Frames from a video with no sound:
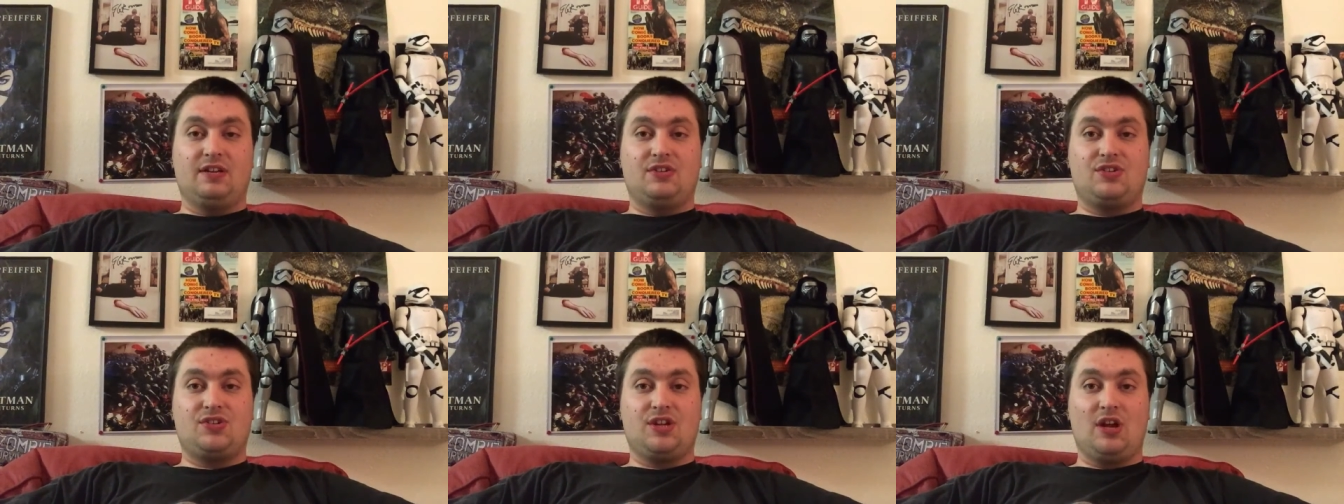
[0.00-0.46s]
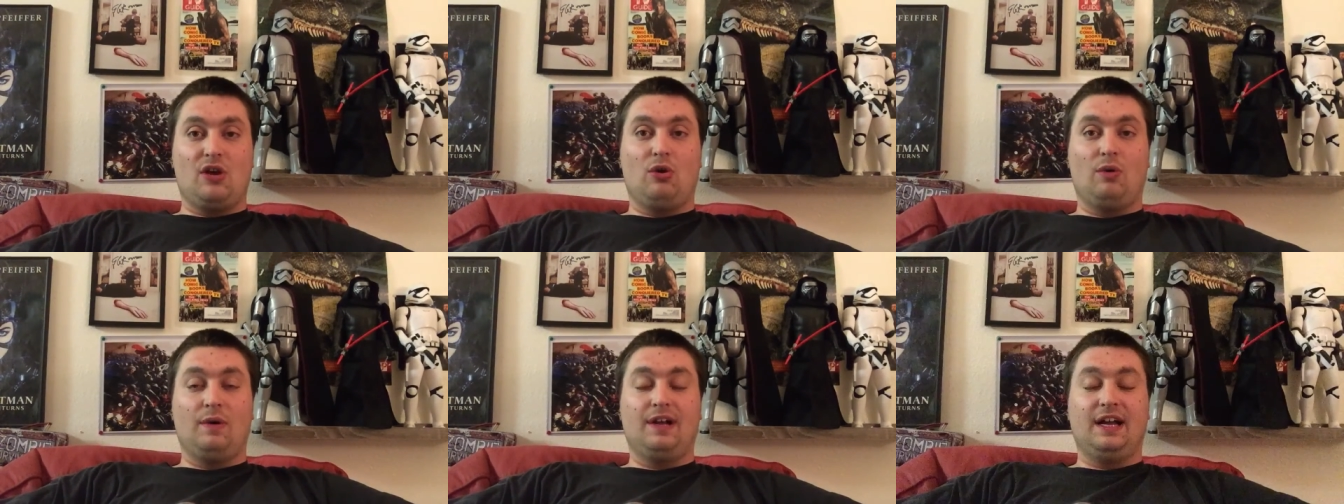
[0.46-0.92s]

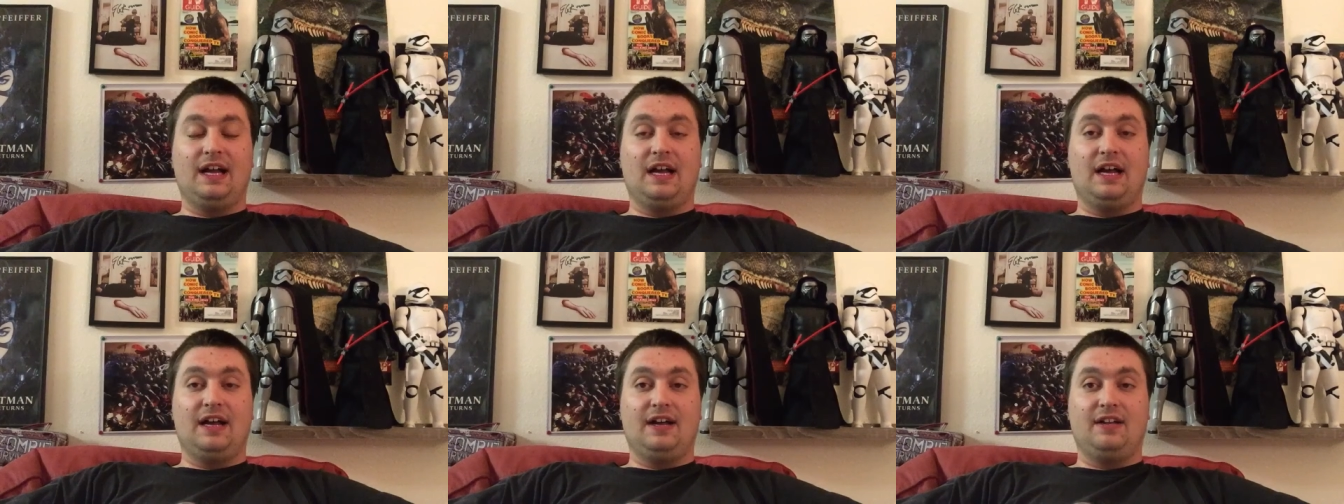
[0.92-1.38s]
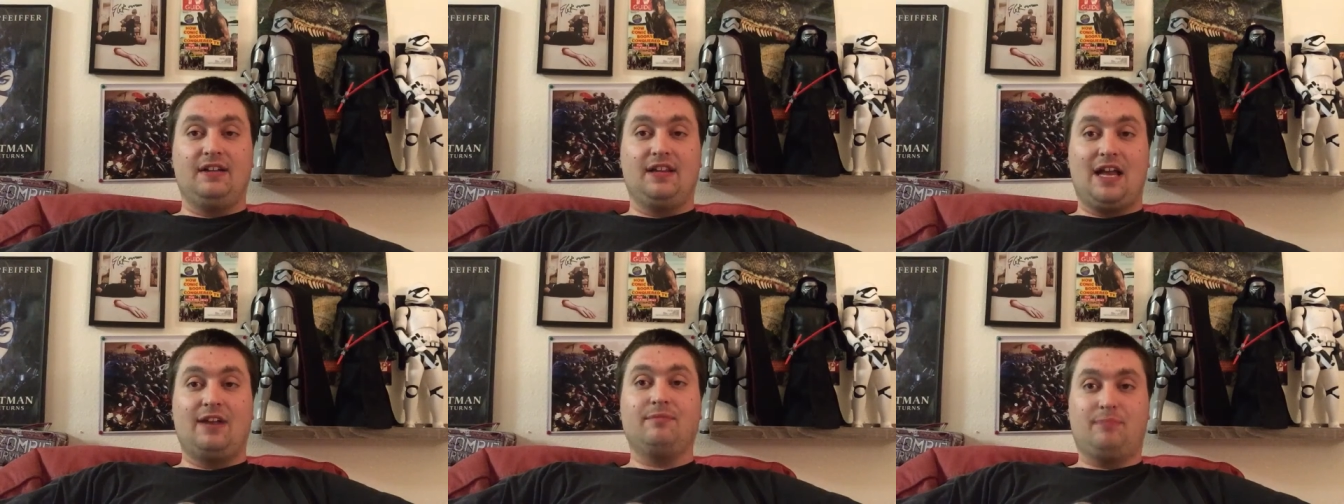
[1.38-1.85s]
So uh,
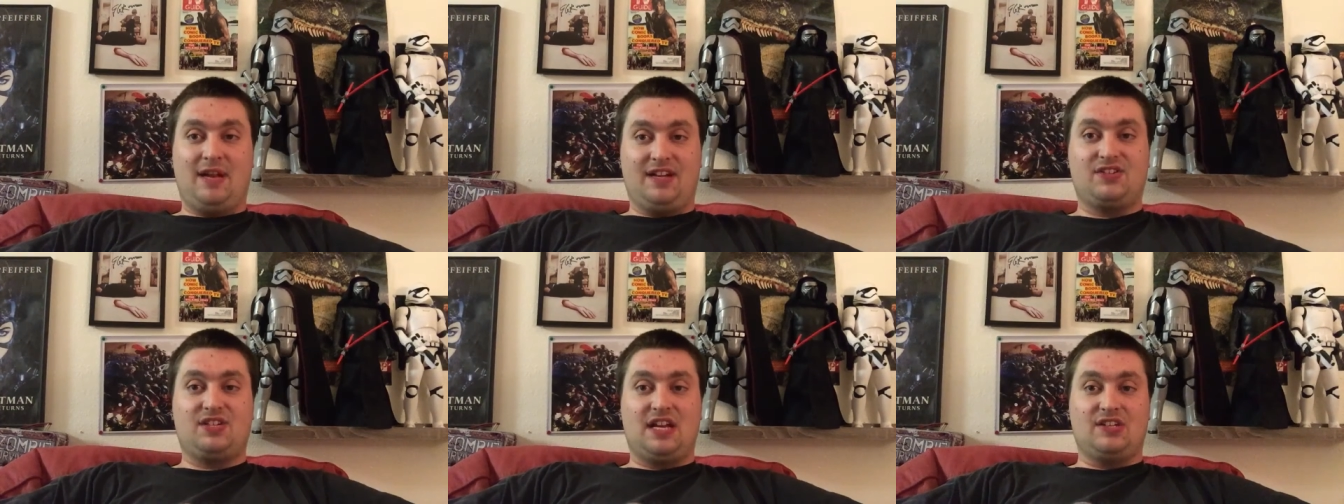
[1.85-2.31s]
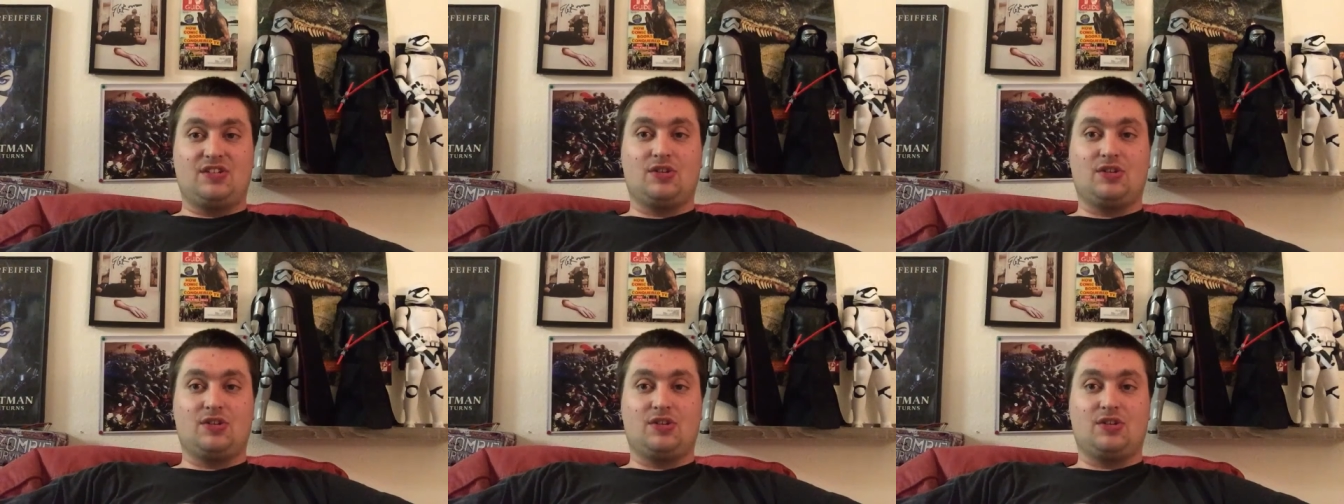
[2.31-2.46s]
that makes sense.